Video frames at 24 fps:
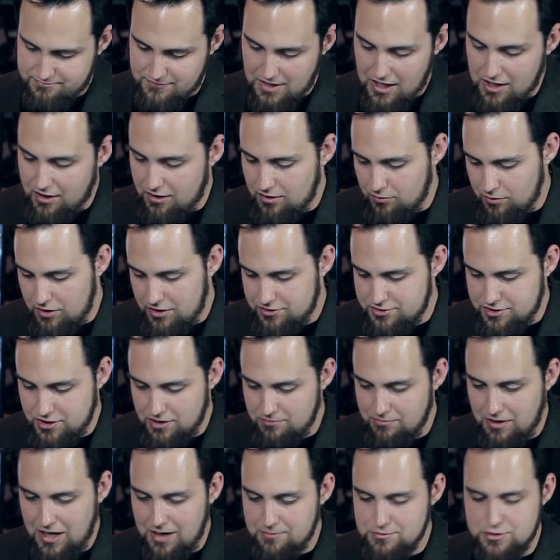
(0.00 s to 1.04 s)
I don't know what else you
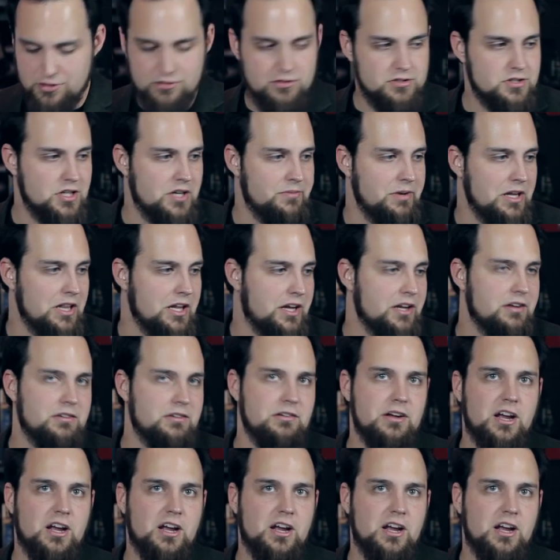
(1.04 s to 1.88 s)
can buy. I'm sure there's going to be like